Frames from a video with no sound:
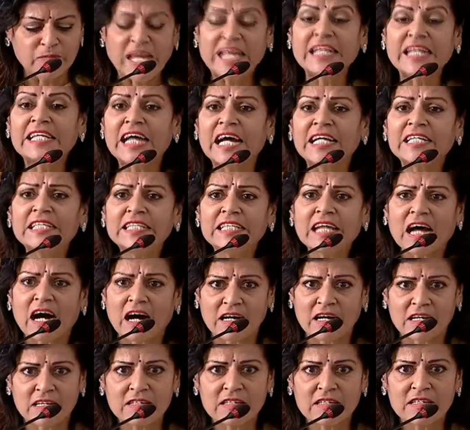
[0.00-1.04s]
in
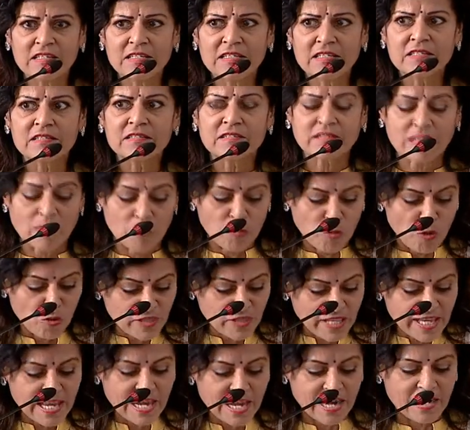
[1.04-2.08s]
Kannada,
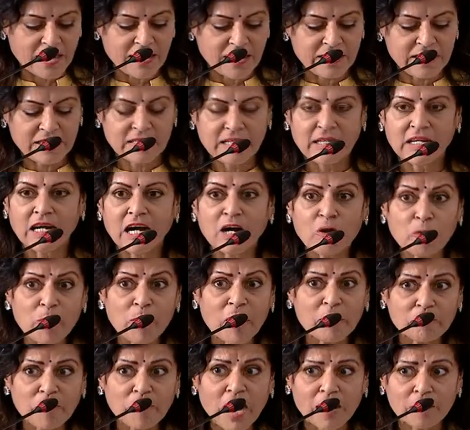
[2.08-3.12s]
Sabodaya, I hope
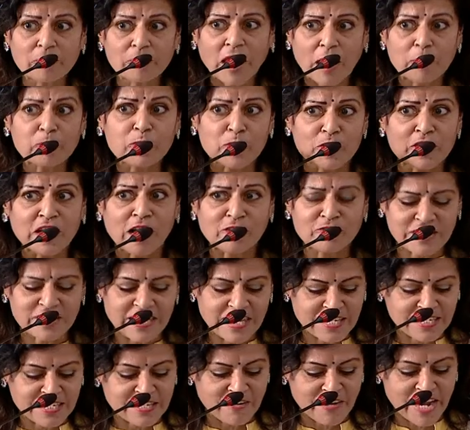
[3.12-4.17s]
I'm
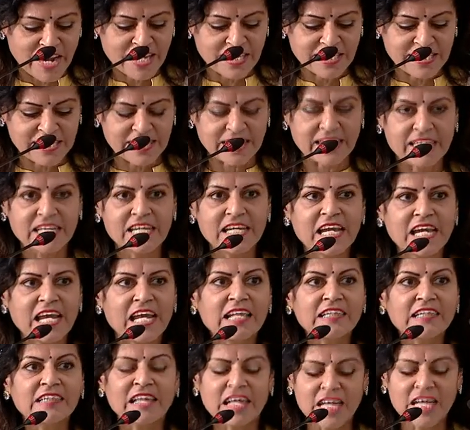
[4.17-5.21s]
pronouncing it correctly.
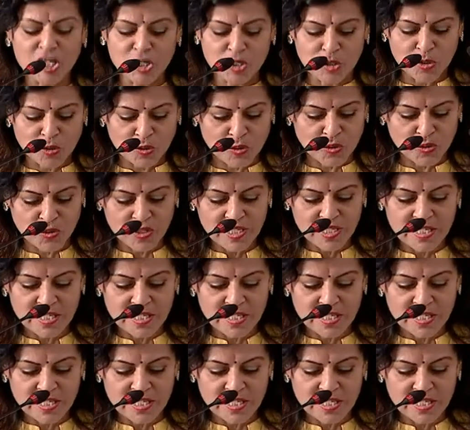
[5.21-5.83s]
in Telugu,